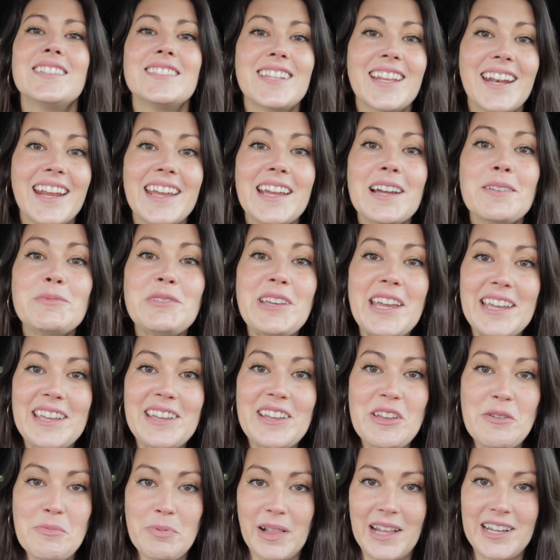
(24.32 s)
Today I'm taking
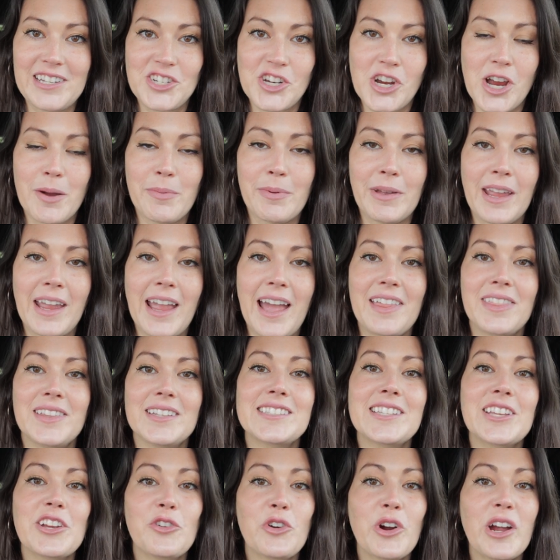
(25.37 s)
you plant shopping at
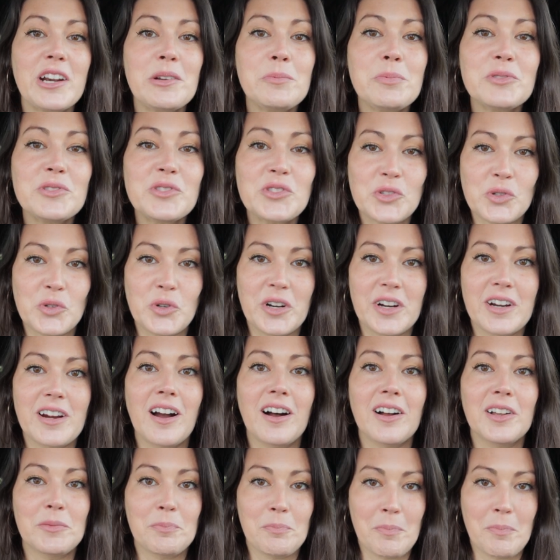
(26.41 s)
this incredible store called